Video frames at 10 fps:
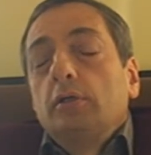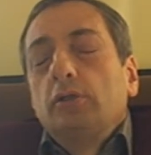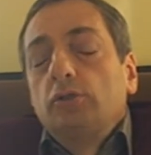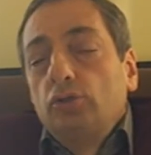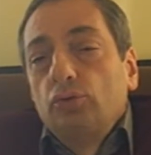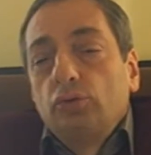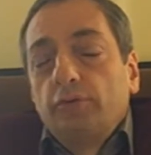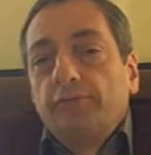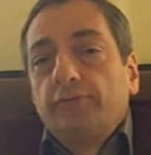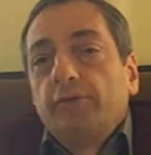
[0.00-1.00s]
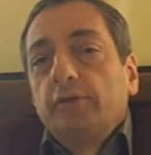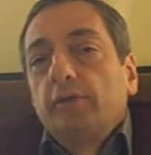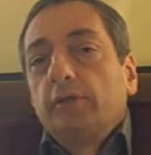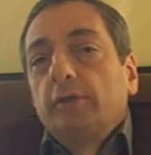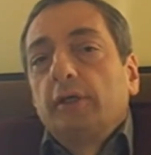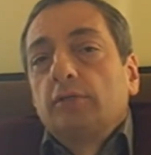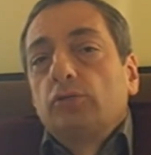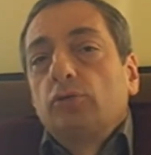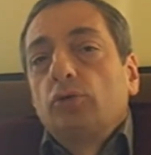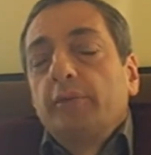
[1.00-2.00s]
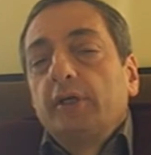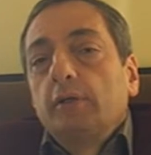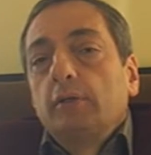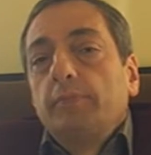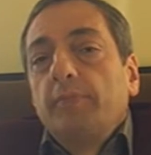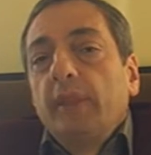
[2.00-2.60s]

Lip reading: Institute of Astronomical